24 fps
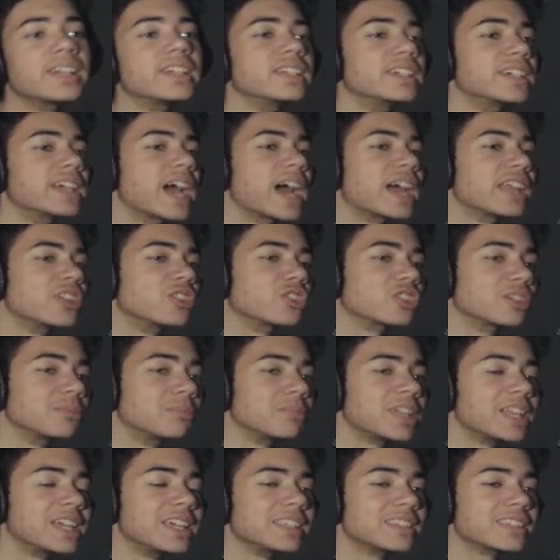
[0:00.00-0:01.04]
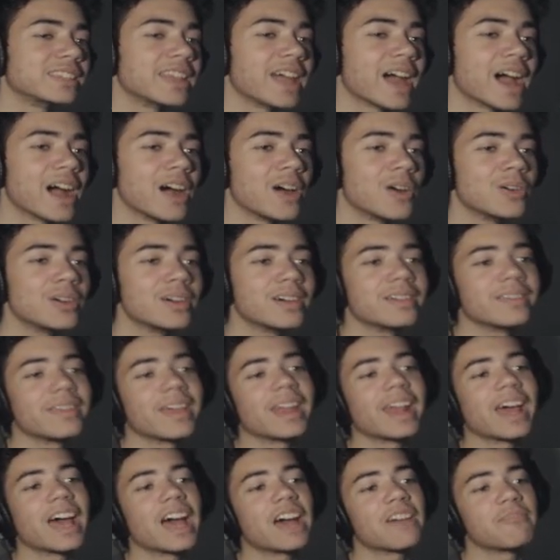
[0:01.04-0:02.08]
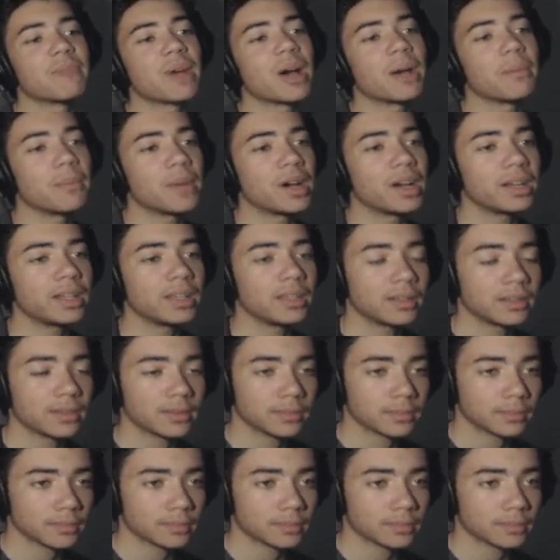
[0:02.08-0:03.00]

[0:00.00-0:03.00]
You got no complaints now that I have my money?